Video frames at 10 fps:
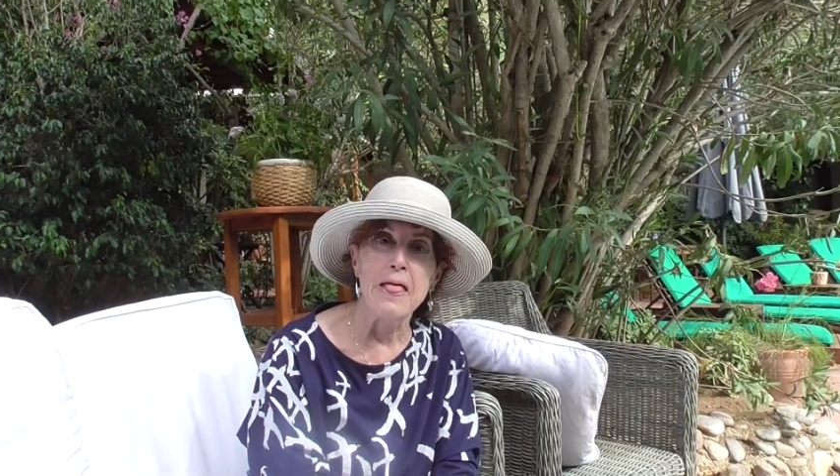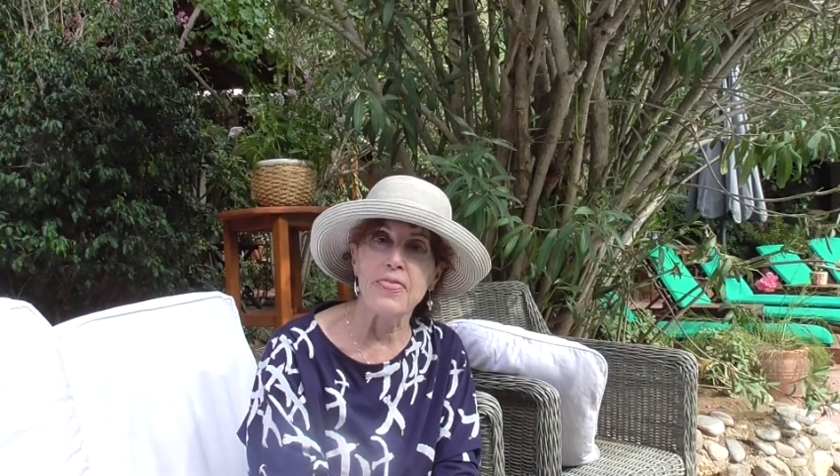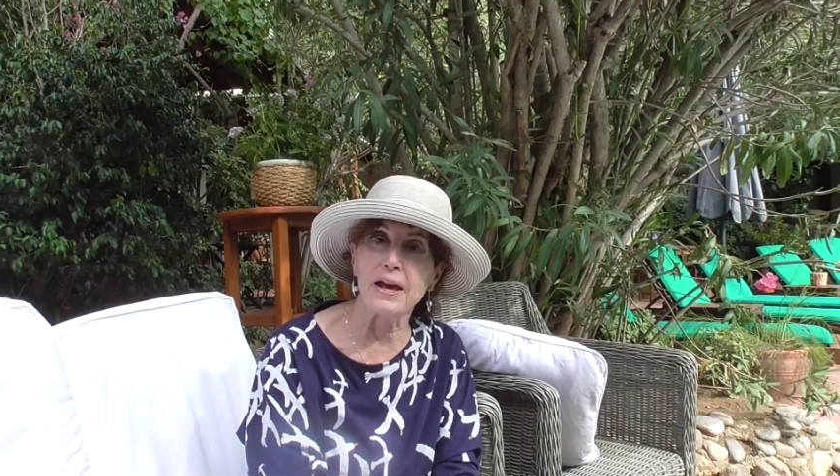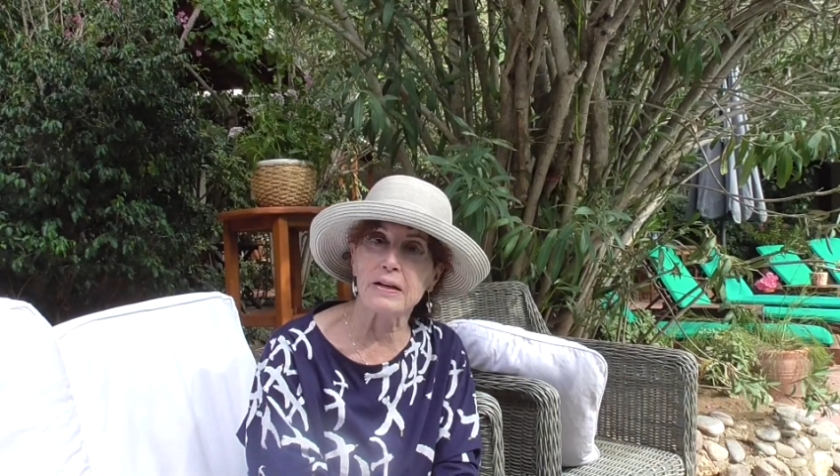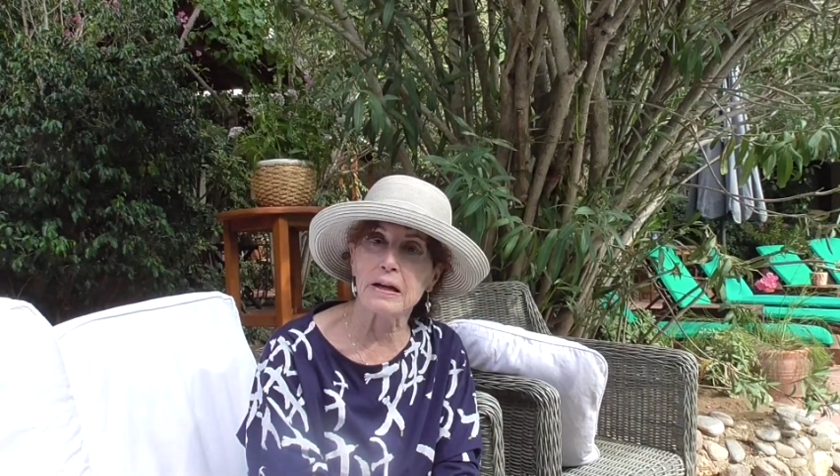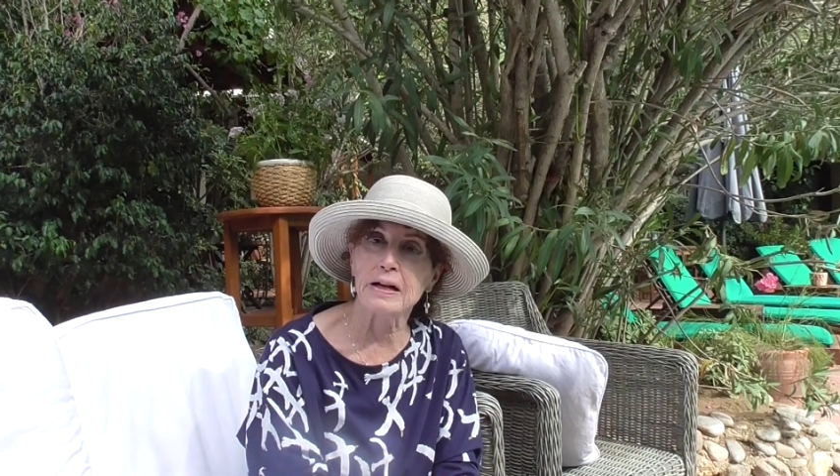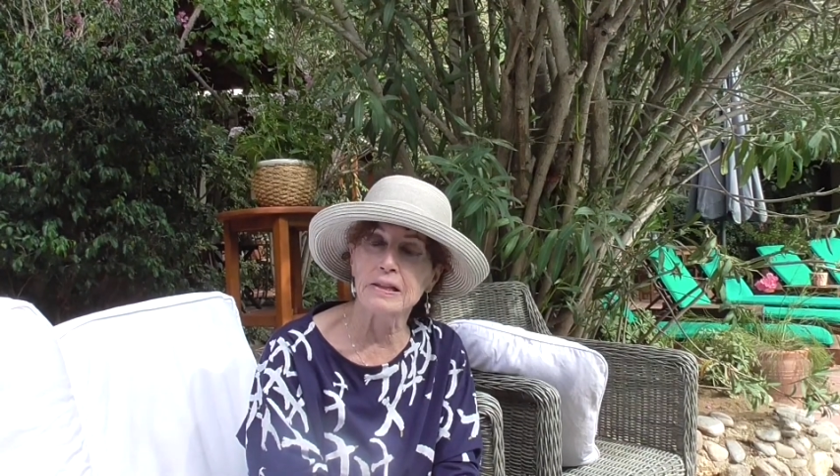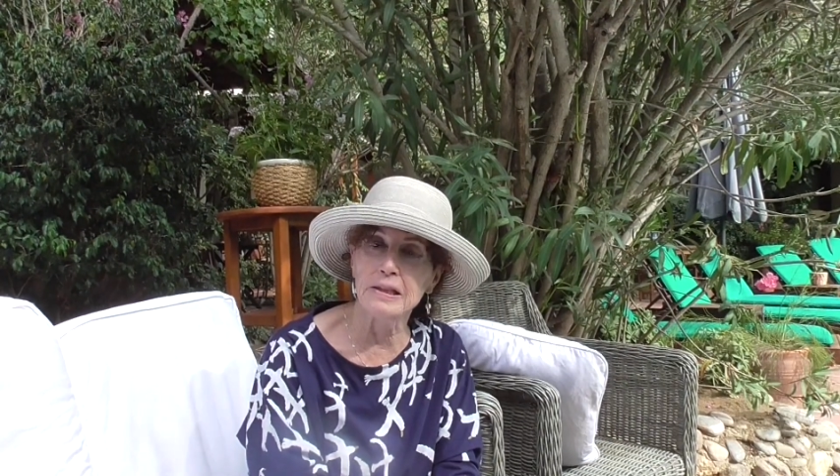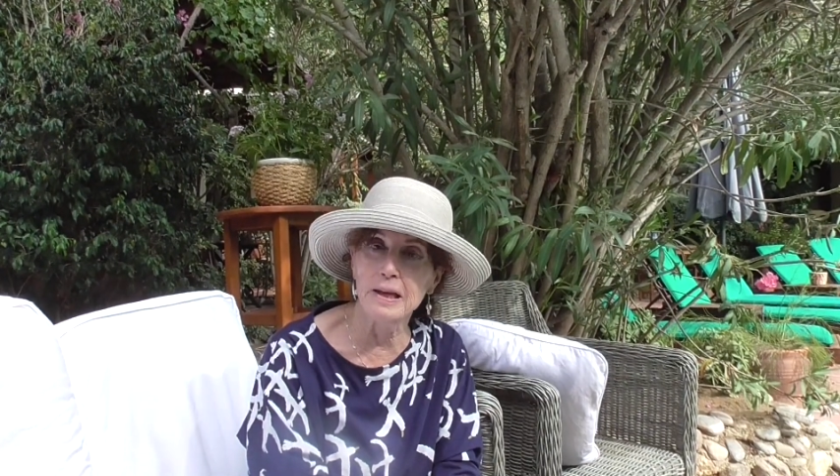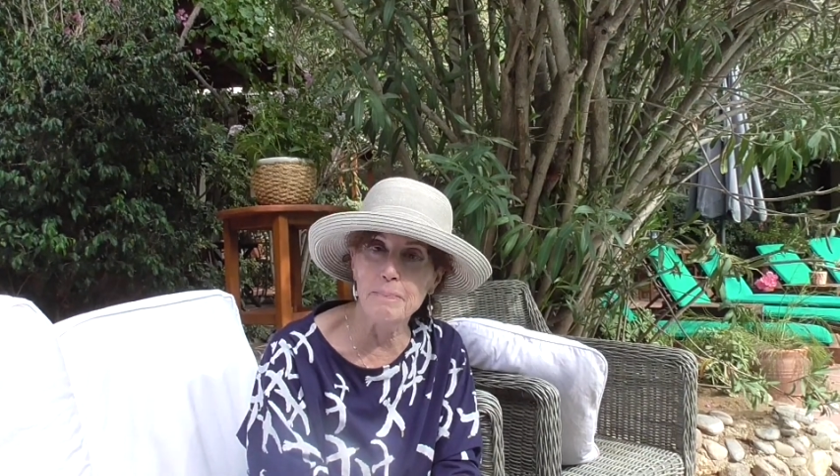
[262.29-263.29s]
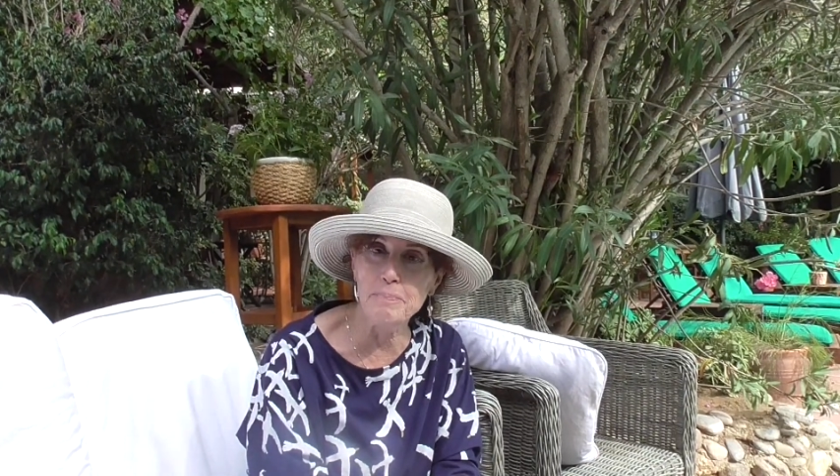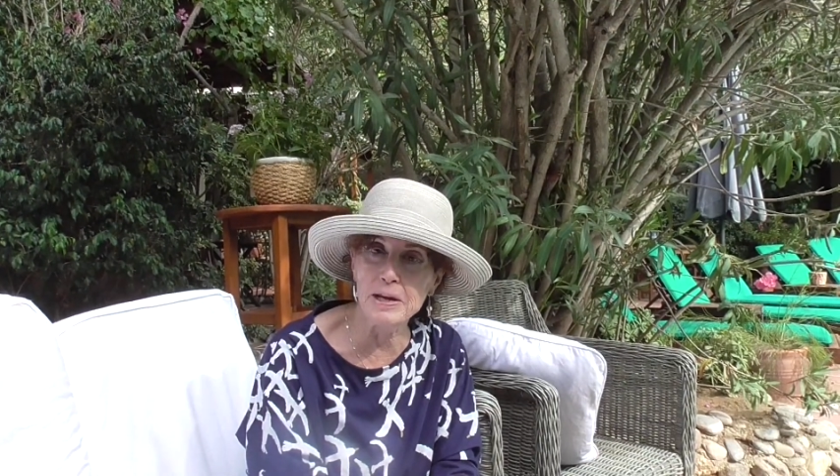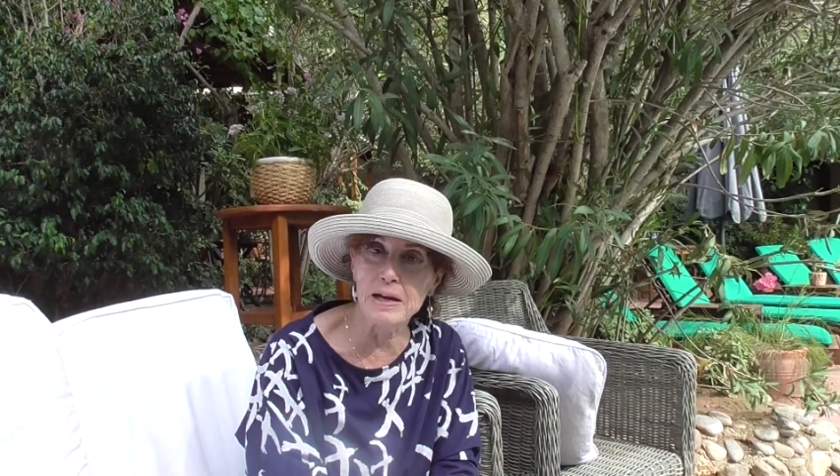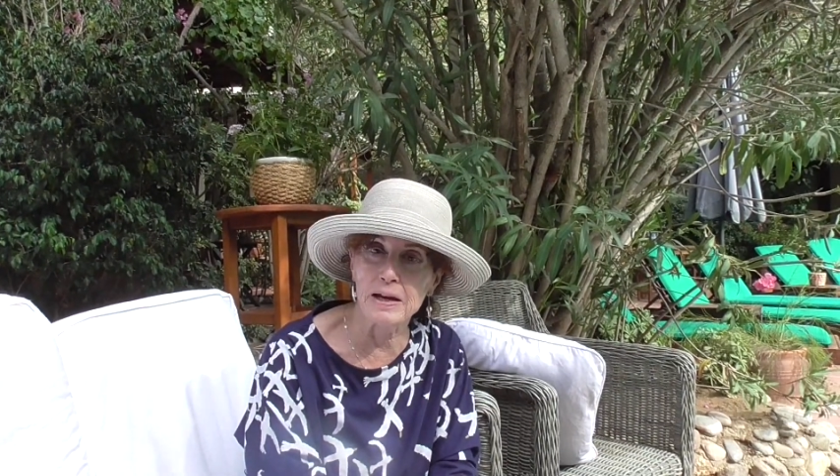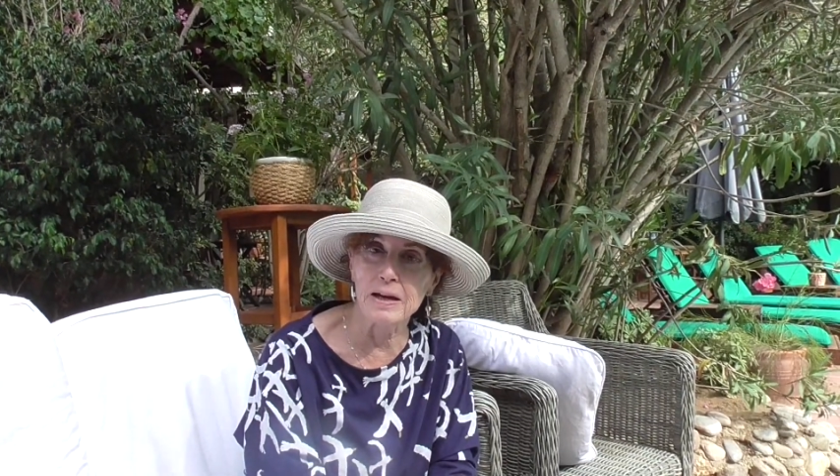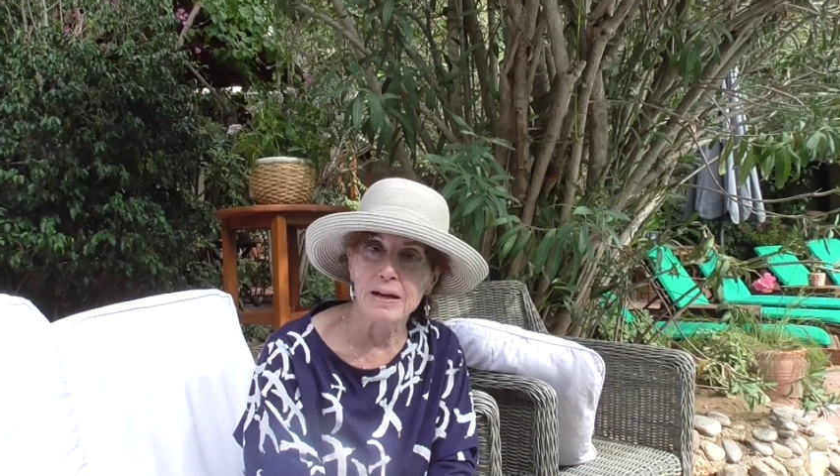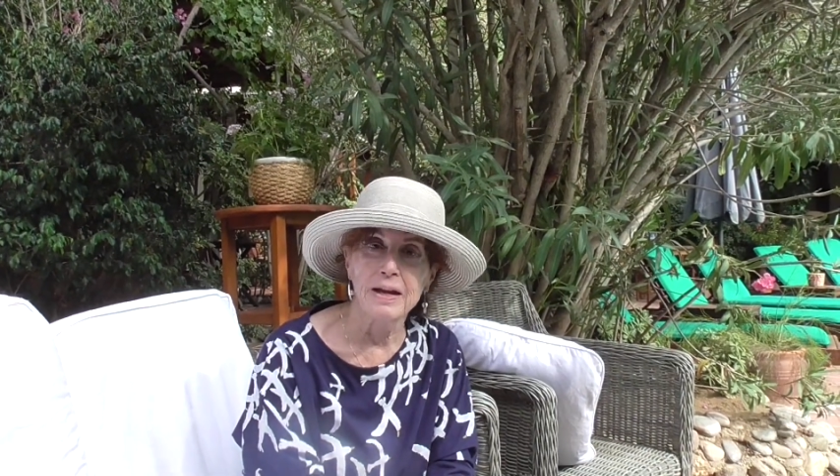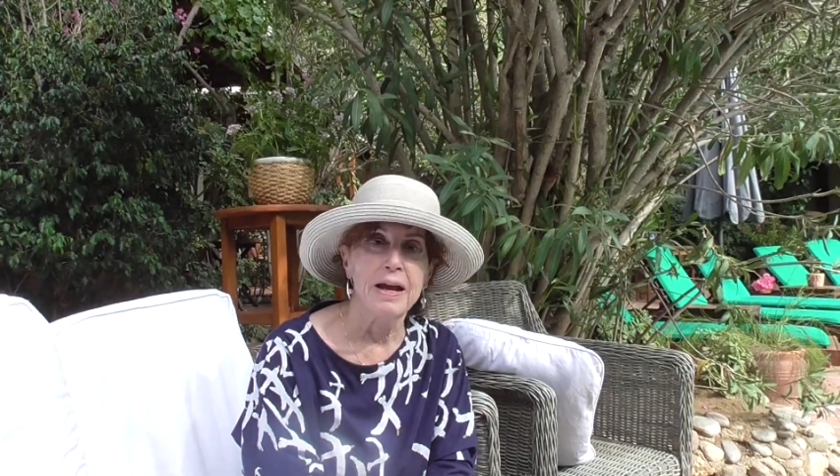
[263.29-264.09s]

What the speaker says: that Colombia